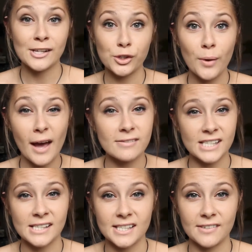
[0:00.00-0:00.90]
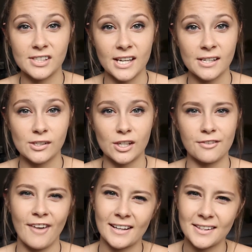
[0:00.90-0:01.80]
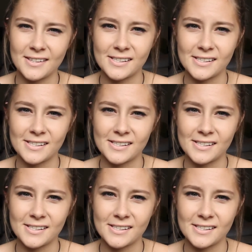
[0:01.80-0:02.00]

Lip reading: I do have sensitive skin, so the fact that